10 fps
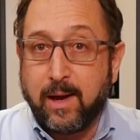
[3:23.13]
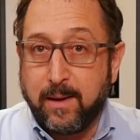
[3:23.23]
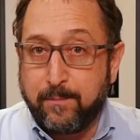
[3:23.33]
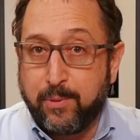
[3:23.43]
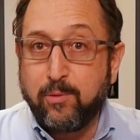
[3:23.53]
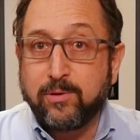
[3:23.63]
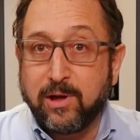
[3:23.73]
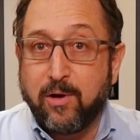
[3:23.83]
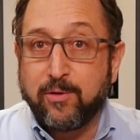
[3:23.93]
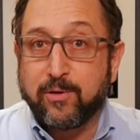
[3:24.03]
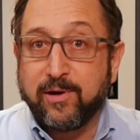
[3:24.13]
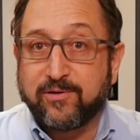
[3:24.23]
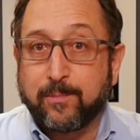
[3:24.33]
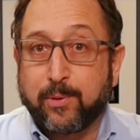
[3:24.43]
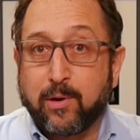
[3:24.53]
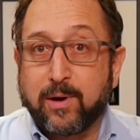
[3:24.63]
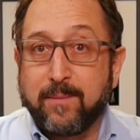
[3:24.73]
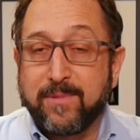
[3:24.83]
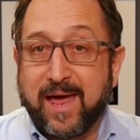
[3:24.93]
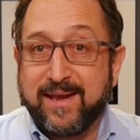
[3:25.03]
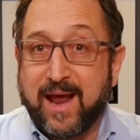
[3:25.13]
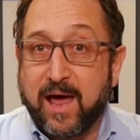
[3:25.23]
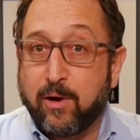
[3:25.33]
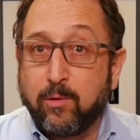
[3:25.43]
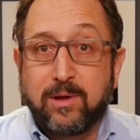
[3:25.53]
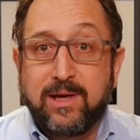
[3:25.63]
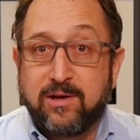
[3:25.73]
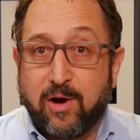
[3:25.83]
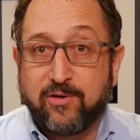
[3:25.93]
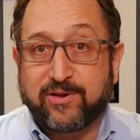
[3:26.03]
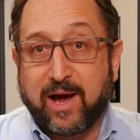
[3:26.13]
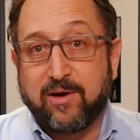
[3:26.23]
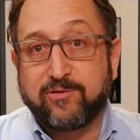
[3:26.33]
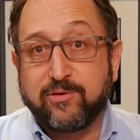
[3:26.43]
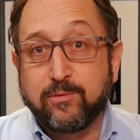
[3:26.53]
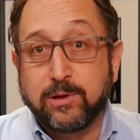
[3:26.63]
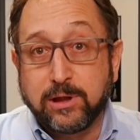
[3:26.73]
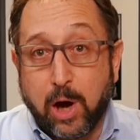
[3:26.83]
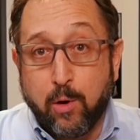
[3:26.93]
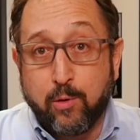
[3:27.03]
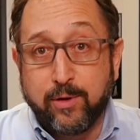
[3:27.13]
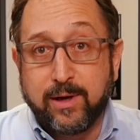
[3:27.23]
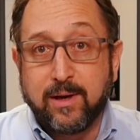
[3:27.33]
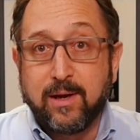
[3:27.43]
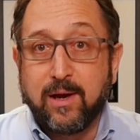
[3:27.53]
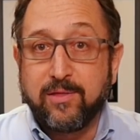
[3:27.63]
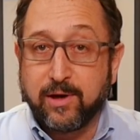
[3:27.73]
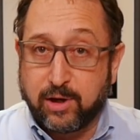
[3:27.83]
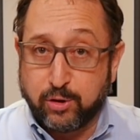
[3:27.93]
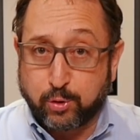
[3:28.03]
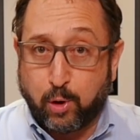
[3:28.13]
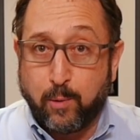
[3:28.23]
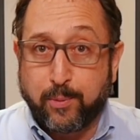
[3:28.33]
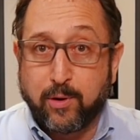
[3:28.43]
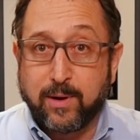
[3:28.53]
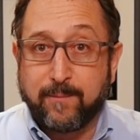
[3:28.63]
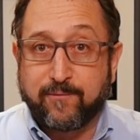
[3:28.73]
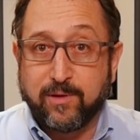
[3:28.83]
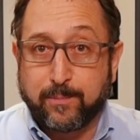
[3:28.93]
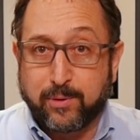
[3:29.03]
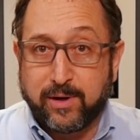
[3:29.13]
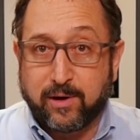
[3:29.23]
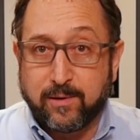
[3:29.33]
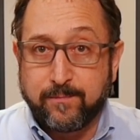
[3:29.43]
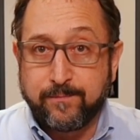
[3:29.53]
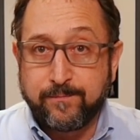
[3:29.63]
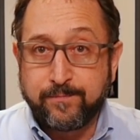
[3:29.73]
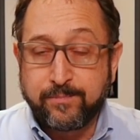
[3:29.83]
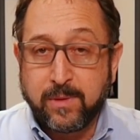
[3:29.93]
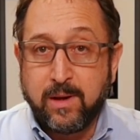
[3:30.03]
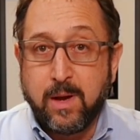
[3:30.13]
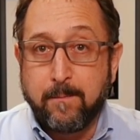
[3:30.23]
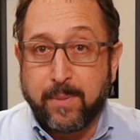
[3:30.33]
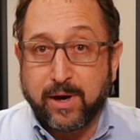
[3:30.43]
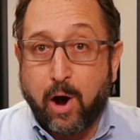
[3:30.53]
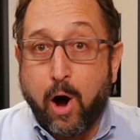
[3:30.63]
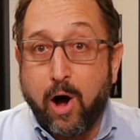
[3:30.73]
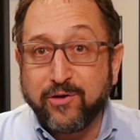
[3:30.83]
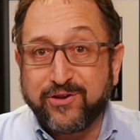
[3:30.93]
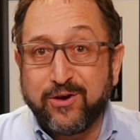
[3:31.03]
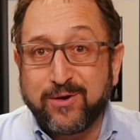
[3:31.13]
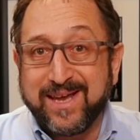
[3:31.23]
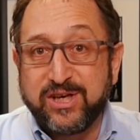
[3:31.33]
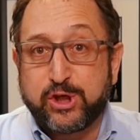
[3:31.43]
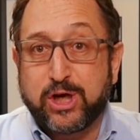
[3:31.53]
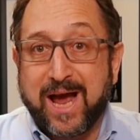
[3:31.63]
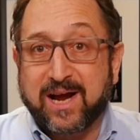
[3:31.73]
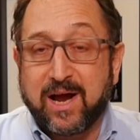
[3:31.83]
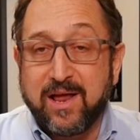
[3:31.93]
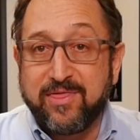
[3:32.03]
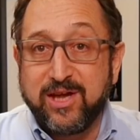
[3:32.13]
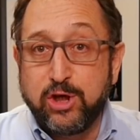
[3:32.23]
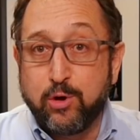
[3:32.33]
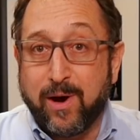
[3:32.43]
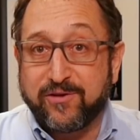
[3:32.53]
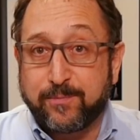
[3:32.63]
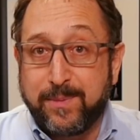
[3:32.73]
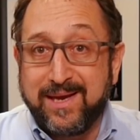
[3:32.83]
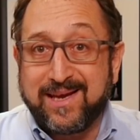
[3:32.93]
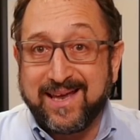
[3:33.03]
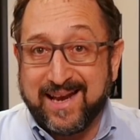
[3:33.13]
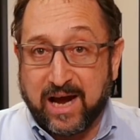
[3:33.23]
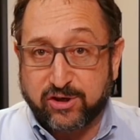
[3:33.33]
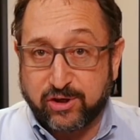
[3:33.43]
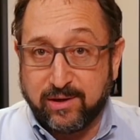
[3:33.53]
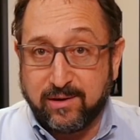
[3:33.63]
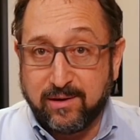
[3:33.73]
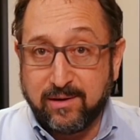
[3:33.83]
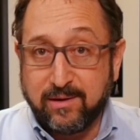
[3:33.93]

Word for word: A bootloader is a program that not only knows how to load the control program for the printer, but also can check the USB connection